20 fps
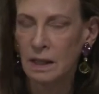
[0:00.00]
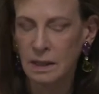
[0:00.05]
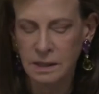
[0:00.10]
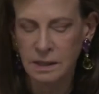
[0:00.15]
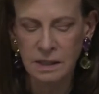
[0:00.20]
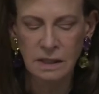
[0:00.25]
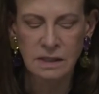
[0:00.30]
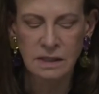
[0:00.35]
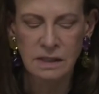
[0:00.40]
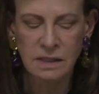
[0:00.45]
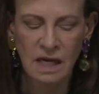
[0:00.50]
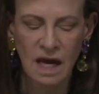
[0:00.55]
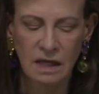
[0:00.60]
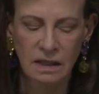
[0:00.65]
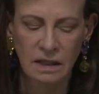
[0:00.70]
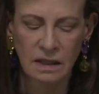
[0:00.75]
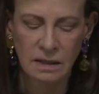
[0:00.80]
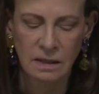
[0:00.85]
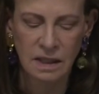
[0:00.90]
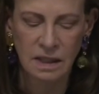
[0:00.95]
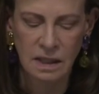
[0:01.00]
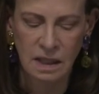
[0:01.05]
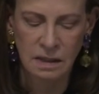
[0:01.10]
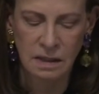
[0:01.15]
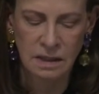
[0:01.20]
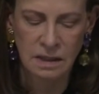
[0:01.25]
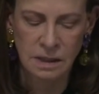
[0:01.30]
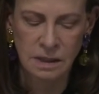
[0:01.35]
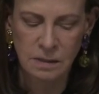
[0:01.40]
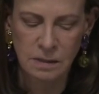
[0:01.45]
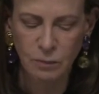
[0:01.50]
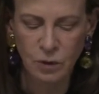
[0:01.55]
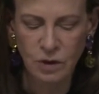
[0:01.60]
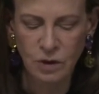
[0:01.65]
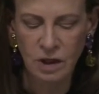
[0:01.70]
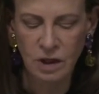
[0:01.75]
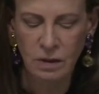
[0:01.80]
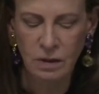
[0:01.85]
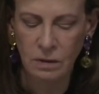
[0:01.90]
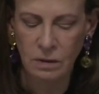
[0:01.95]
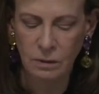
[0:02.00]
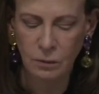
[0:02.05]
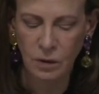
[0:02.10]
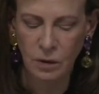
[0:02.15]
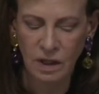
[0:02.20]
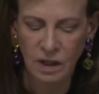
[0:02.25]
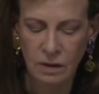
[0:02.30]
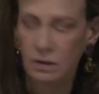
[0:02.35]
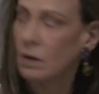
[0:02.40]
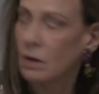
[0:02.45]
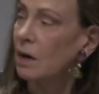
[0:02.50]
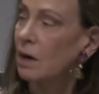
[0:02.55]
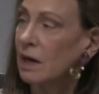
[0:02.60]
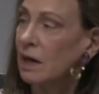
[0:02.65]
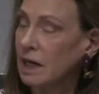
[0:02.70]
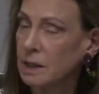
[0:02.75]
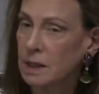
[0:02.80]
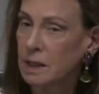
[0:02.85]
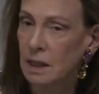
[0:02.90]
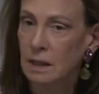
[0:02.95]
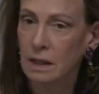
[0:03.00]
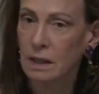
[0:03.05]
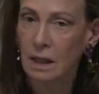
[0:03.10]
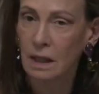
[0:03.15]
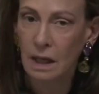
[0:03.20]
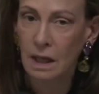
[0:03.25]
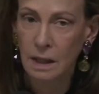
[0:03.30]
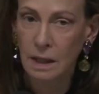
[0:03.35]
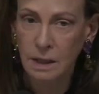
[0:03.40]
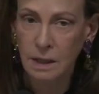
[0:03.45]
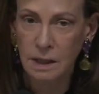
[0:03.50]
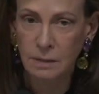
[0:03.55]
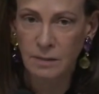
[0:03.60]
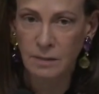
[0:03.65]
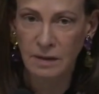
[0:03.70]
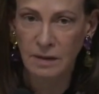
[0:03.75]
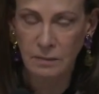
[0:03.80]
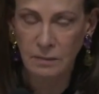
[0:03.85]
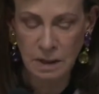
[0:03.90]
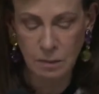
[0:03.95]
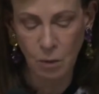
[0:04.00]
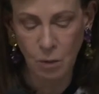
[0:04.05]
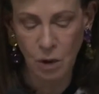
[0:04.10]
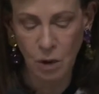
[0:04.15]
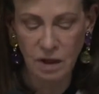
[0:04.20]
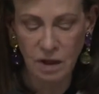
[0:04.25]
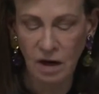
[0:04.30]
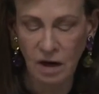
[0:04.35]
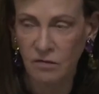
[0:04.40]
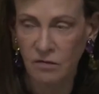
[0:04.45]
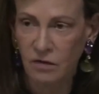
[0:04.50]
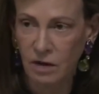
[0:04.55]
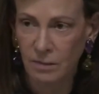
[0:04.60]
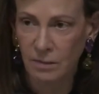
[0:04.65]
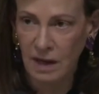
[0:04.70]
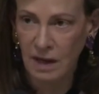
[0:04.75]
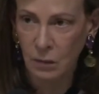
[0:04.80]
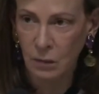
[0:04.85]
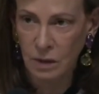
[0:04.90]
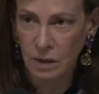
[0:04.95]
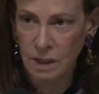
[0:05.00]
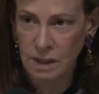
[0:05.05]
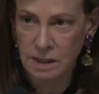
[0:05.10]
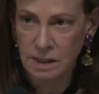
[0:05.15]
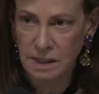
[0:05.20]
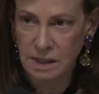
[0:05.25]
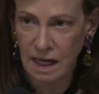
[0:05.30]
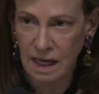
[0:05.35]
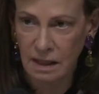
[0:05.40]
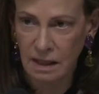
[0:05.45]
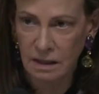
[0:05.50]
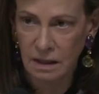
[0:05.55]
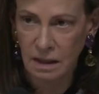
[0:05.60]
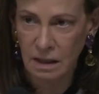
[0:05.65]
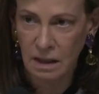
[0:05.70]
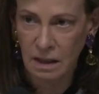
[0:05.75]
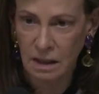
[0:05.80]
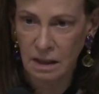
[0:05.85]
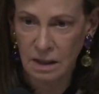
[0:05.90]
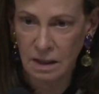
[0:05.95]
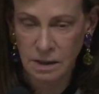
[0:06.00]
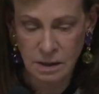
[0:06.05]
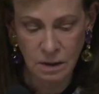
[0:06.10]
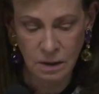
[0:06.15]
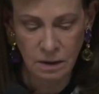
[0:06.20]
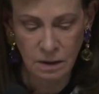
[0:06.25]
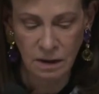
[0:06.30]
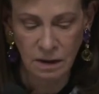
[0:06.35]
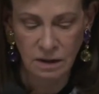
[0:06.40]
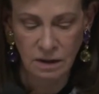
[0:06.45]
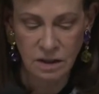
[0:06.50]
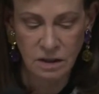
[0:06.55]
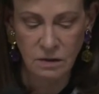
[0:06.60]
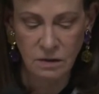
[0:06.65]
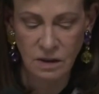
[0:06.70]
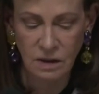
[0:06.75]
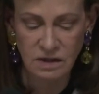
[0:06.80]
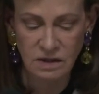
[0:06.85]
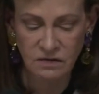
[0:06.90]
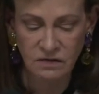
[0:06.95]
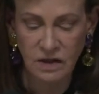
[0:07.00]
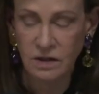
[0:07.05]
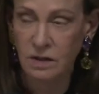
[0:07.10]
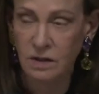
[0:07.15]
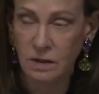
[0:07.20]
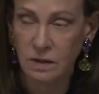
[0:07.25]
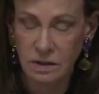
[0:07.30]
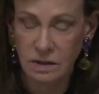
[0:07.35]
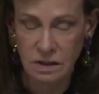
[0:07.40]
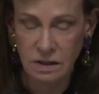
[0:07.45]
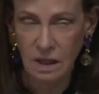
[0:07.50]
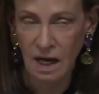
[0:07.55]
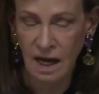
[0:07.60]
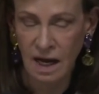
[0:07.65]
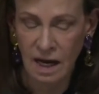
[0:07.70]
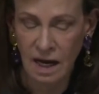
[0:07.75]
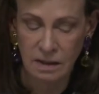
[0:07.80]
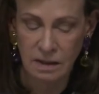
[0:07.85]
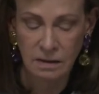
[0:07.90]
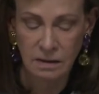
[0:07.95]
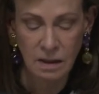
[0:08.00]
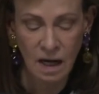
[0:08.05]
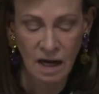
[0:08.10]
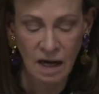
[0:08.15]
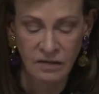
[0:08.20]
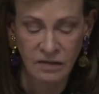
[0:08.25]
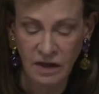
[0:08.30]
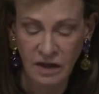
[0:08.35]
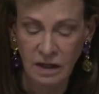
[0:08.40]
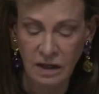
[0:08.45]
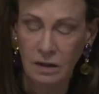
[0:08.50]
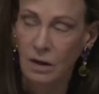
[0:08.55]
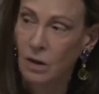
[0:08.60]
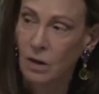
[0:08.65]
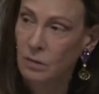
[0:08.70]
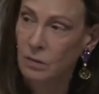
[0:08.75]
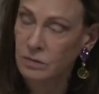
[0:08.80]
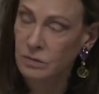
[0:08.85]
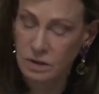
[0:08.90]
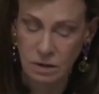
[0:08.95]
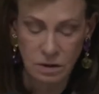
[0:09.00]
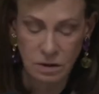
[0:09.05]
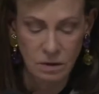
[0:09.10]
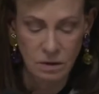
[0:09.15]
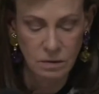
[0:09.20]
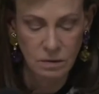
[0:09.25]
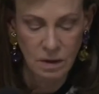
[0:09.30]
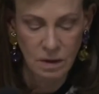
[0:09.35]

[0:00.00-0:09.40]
Since then, in, th in this particular reincarnation, she's been much more careful about what she said, certainly to U S officials, and I think at home too.